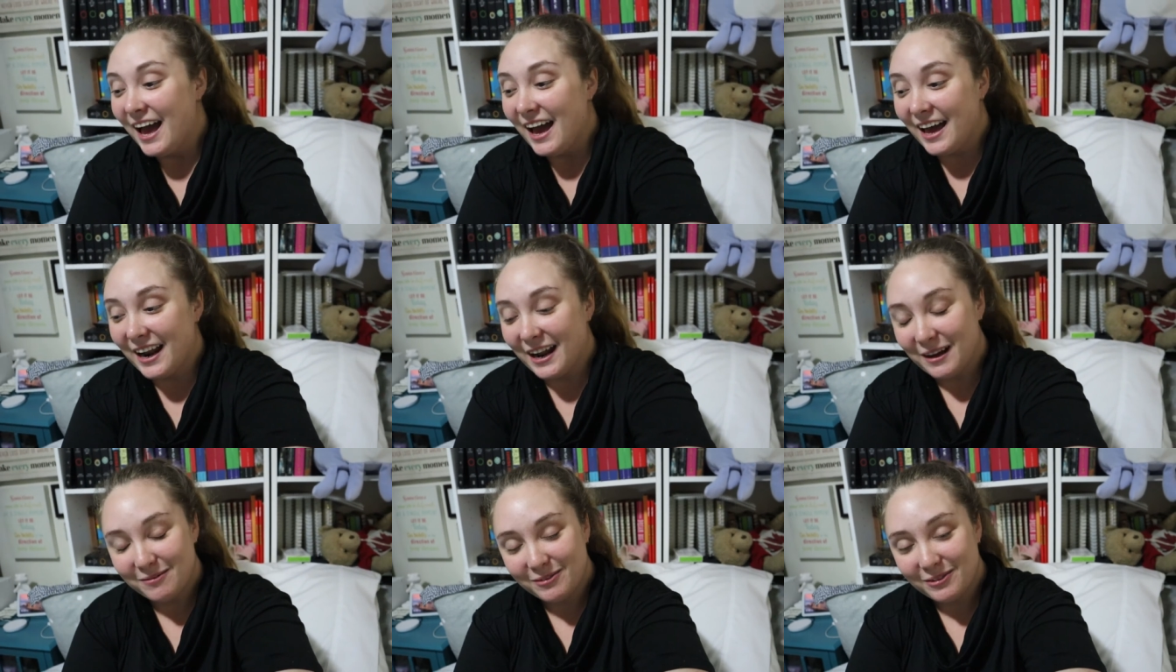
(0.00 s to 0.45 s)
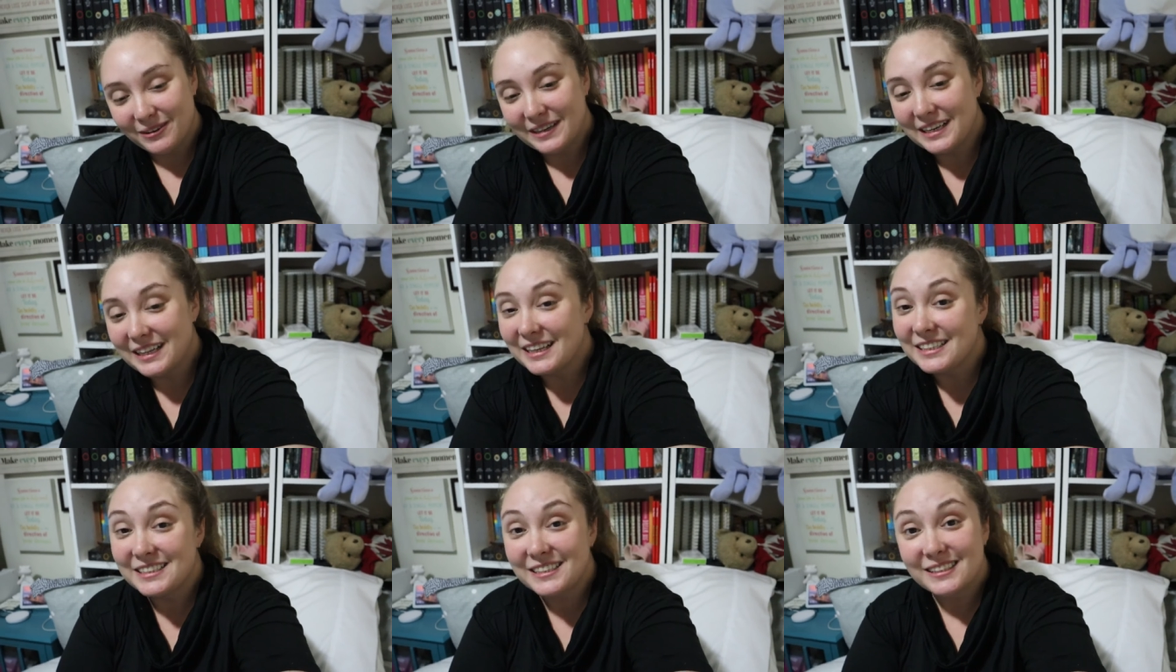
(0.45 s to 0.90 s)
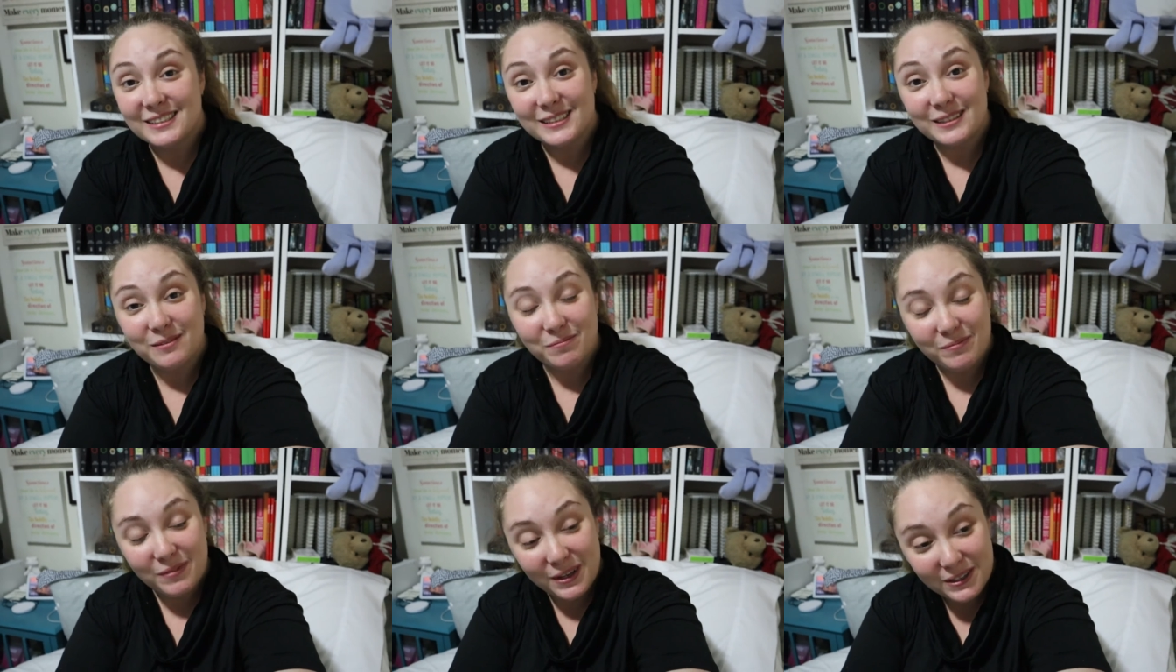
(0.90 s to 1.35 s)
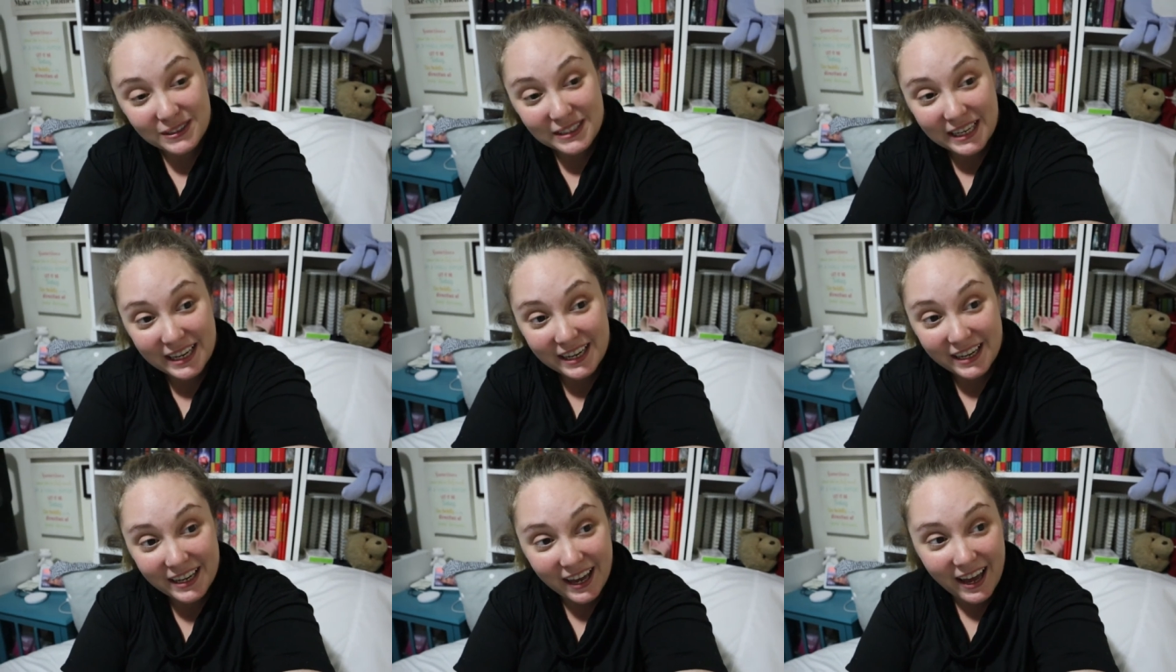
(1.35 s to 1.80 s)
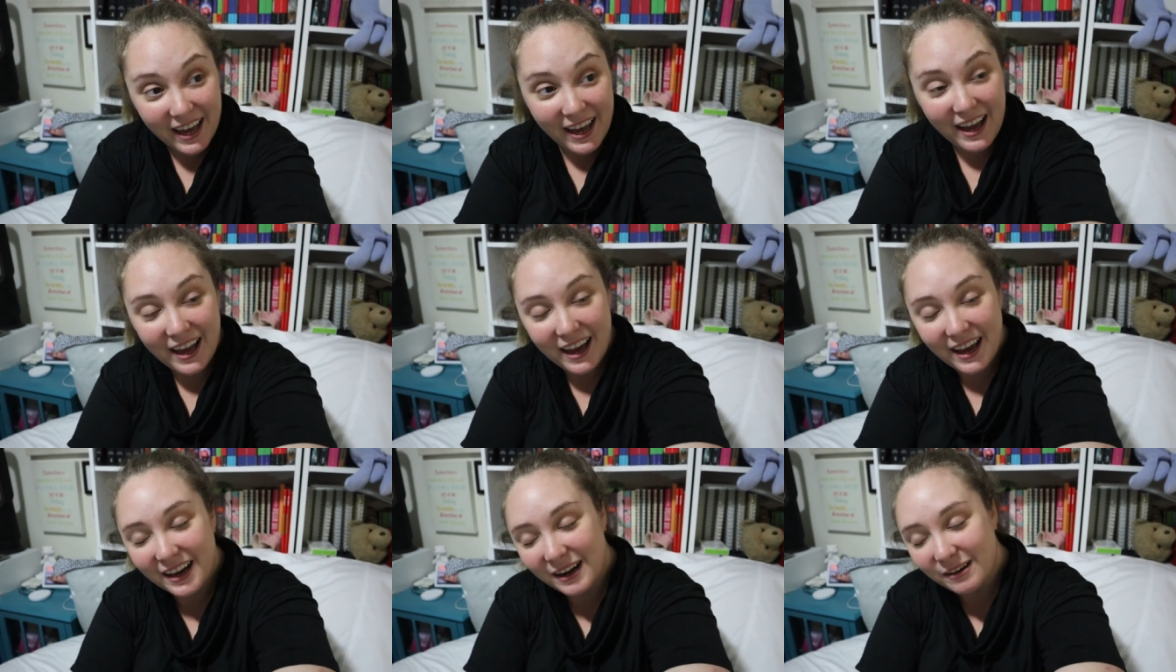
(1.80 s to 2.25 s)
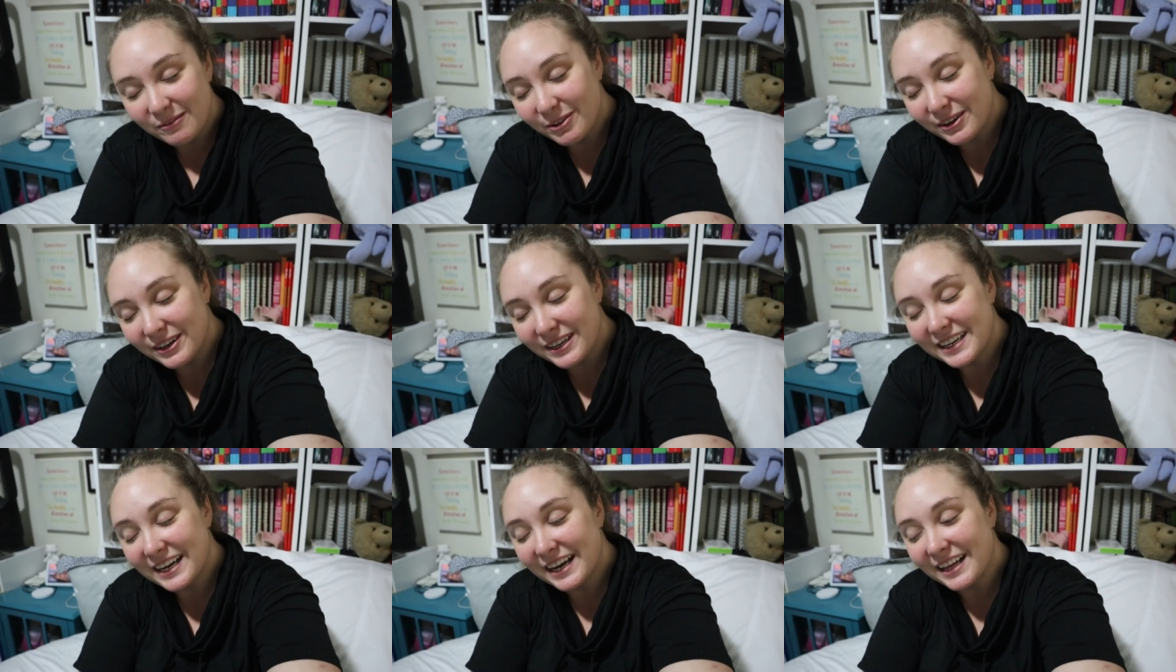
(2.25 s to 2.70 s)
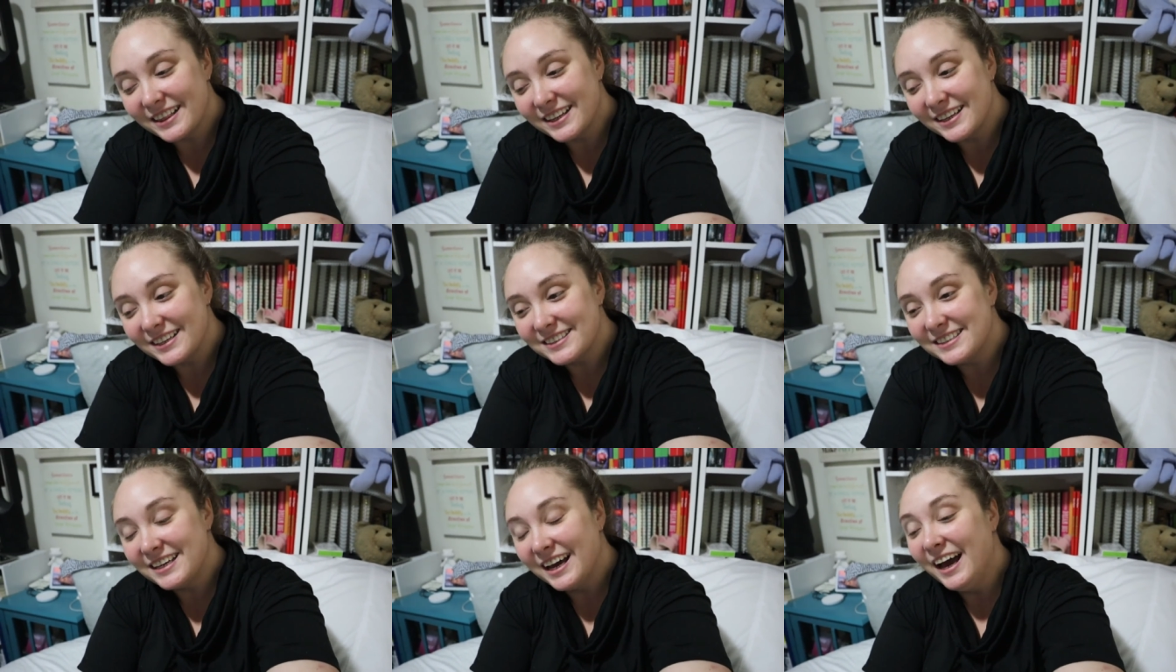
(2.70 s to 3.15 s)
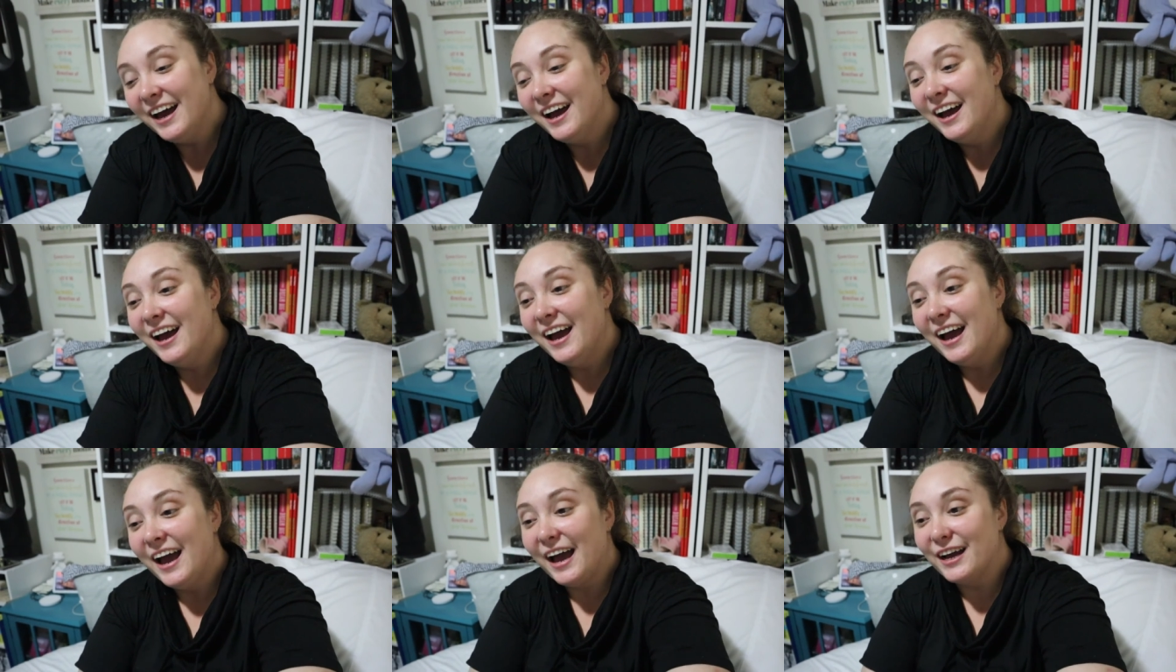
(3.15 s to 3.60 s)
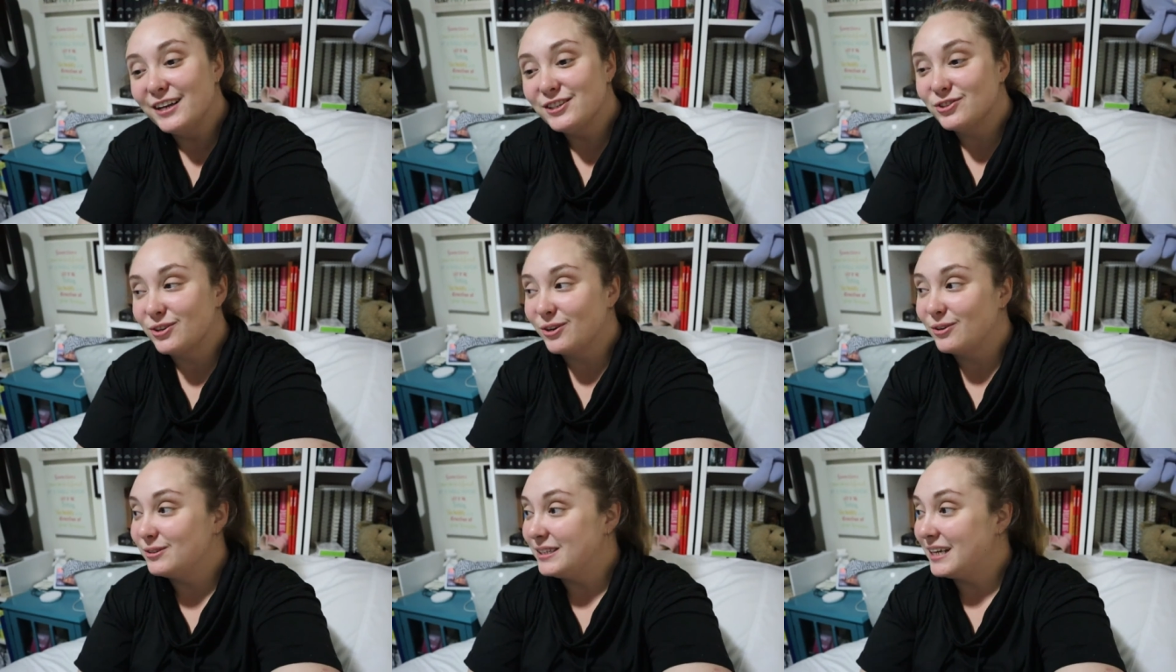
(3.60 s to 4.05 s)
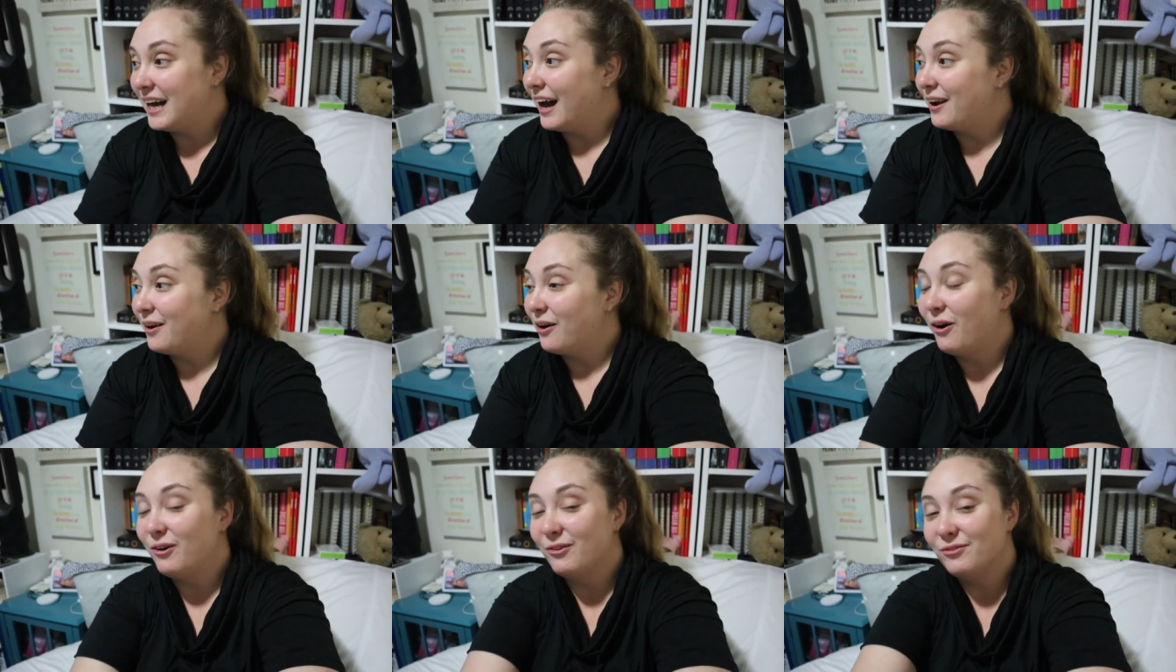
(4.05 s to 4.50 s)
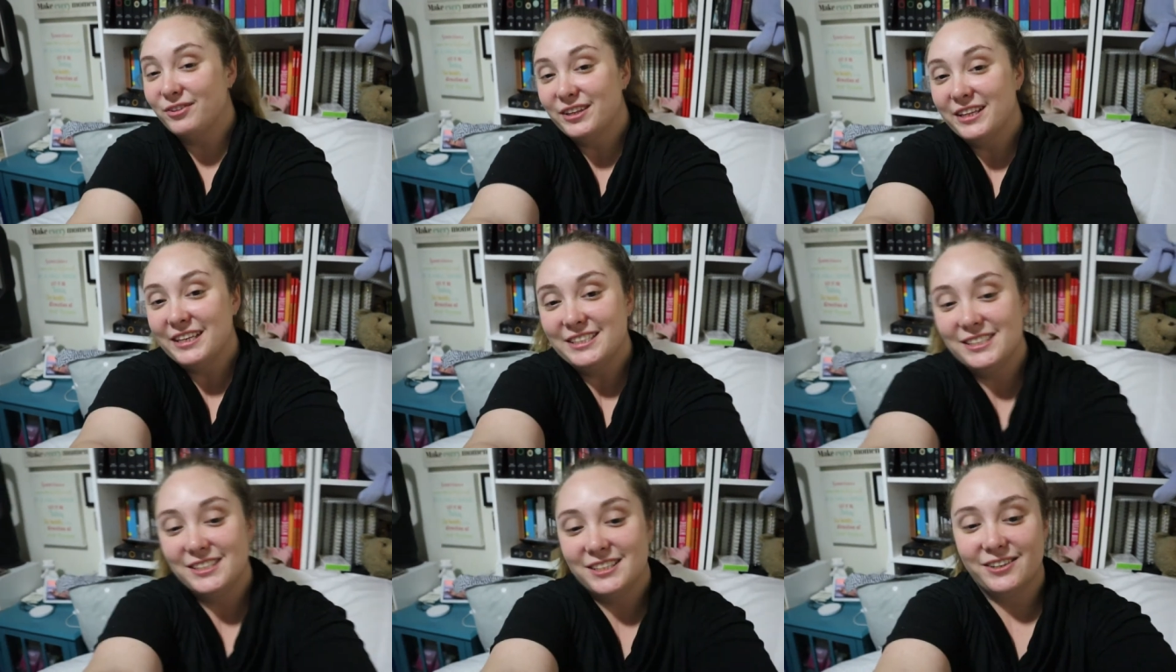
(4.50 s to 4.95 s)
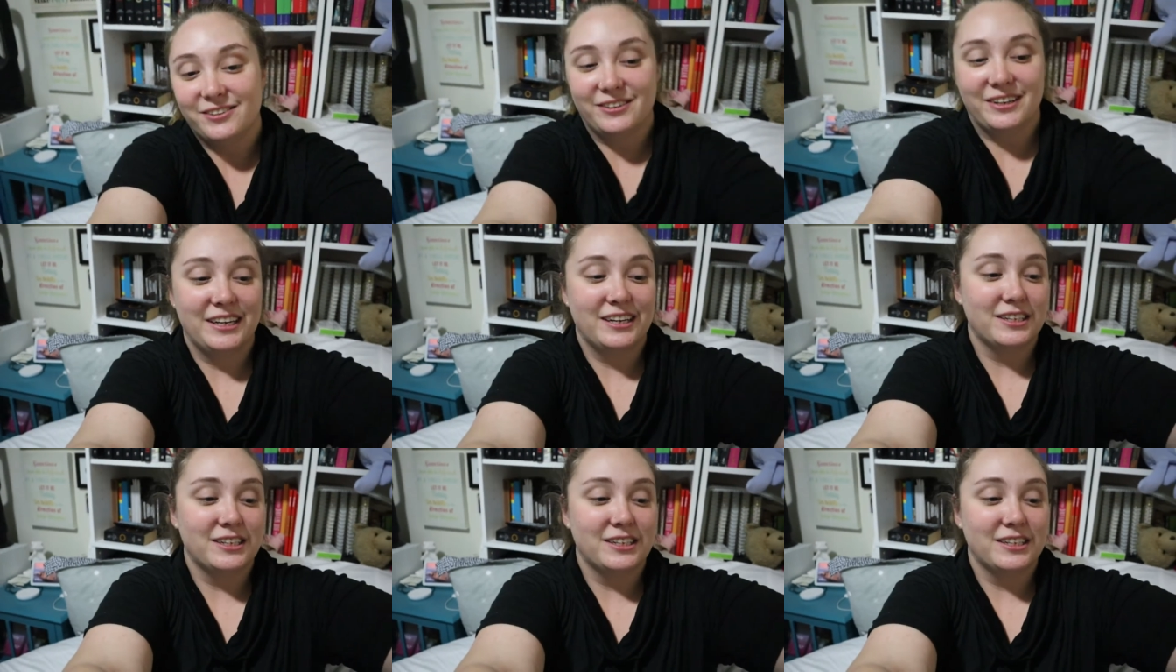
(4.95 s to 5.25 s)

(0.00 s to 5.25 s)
and I'm going to listen to some music and I'm going to get this intro done hopefully soon.